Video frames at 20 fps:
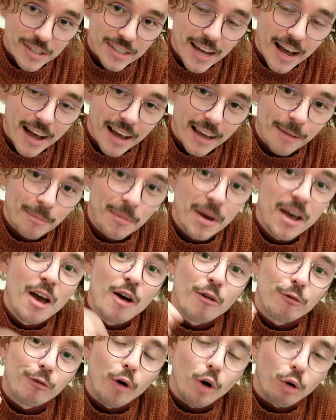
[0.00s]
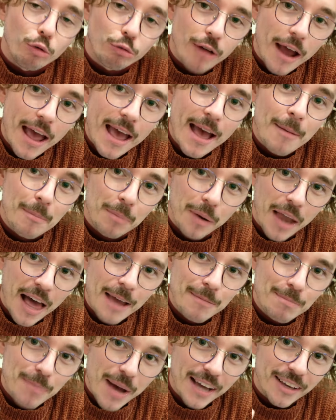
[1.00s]
time for Rare
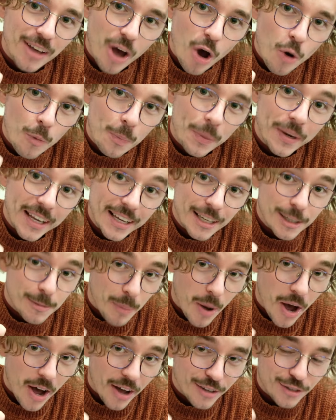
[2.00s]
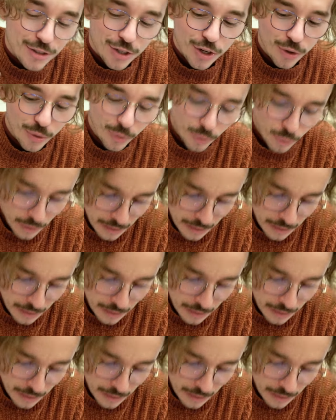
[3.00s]
Blind Bag Openings Part 2.